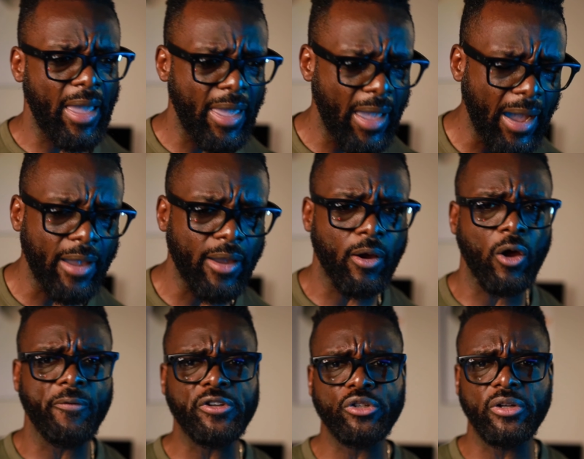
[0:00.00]
AI,
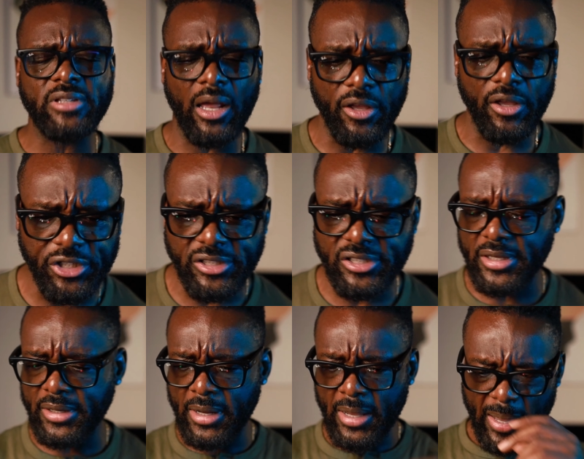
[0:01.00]
artificial intelligence,
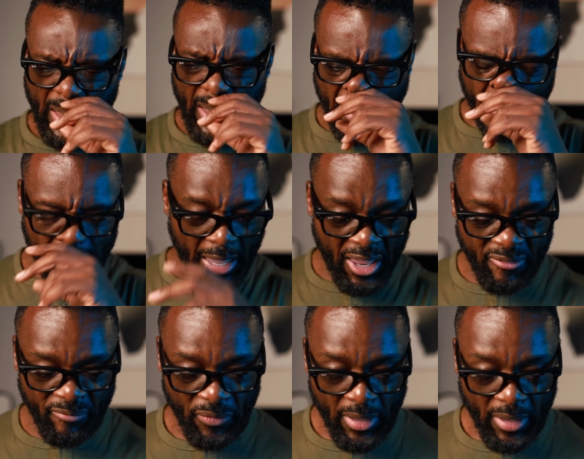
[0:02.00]
and and
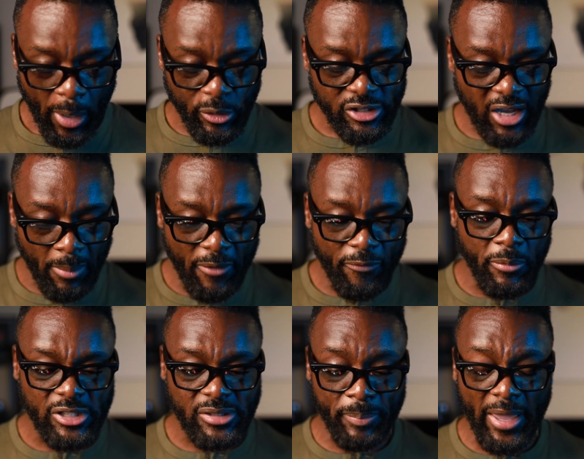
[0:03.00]
again, it was coming from
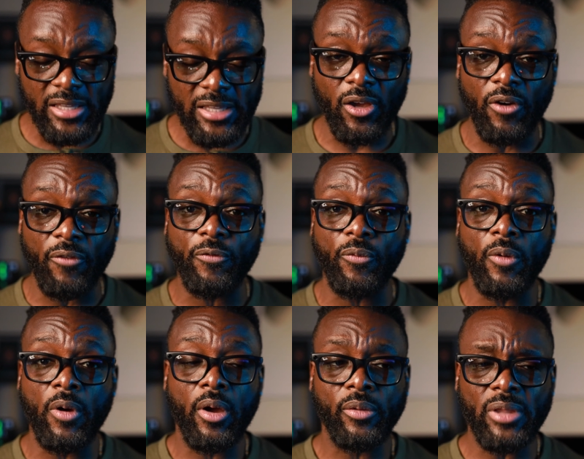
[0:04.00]
a space of
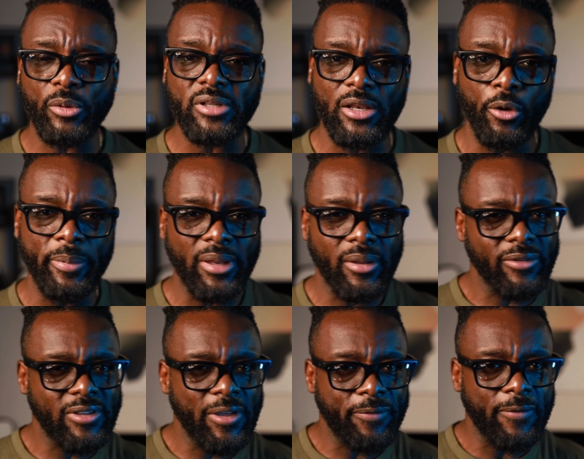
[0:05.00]
that was a little
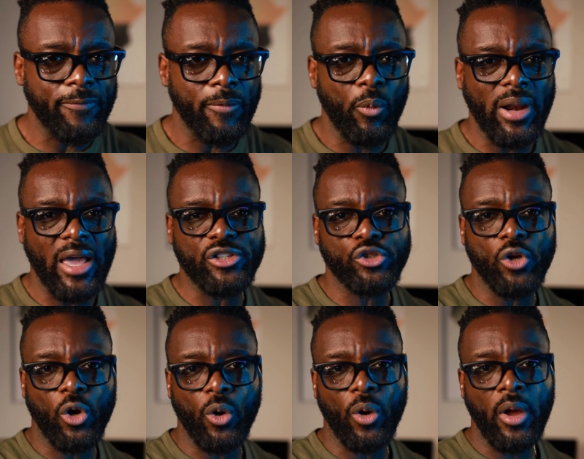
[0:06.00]
bit different from what I
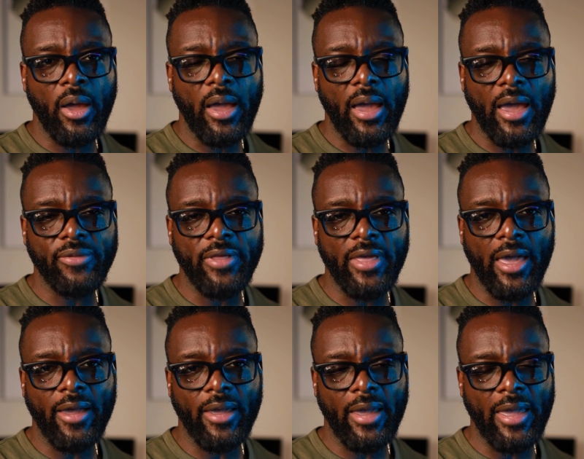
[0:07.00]
saw at the
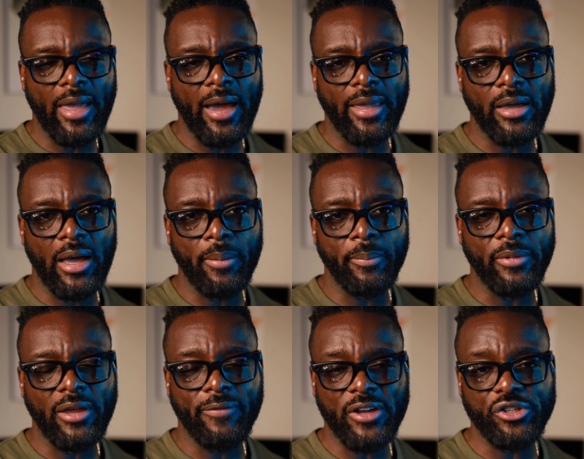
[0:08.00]
AI, AI
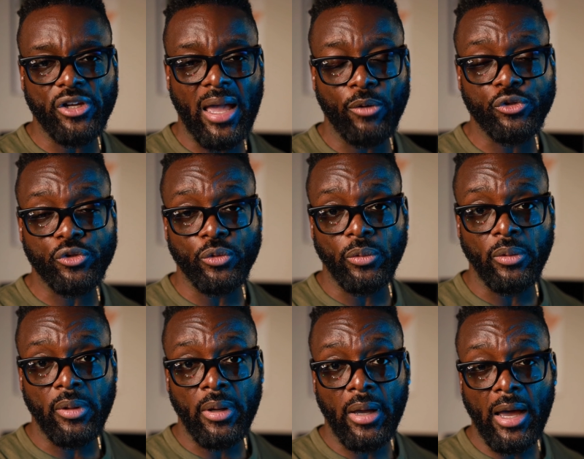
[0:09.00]
um, Advisory Council
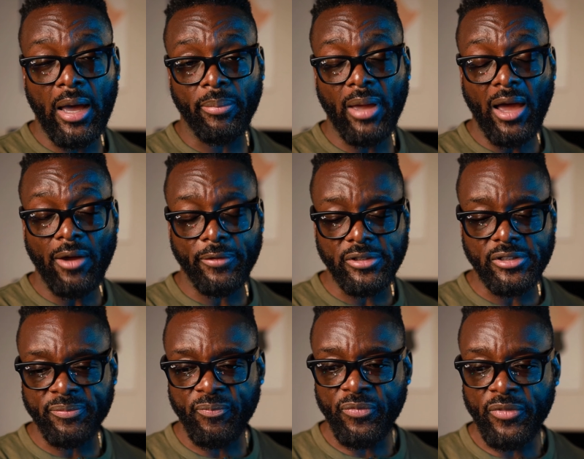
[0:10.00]
um, conference.